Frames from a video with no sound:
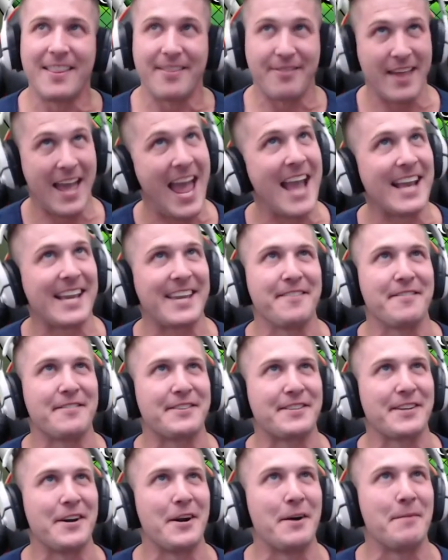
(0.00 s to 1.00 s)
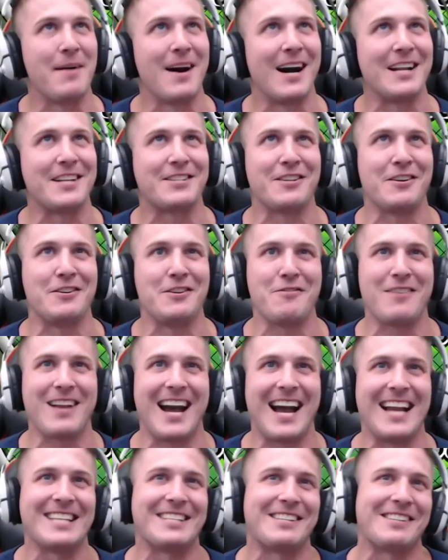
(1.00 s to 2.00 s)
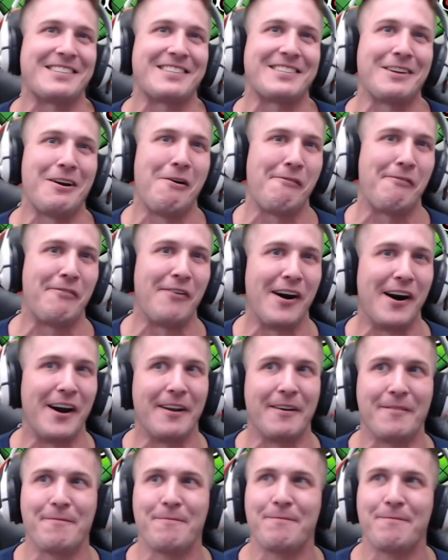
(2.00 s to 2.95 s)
Thank you so much. Dude, you guys are so fun.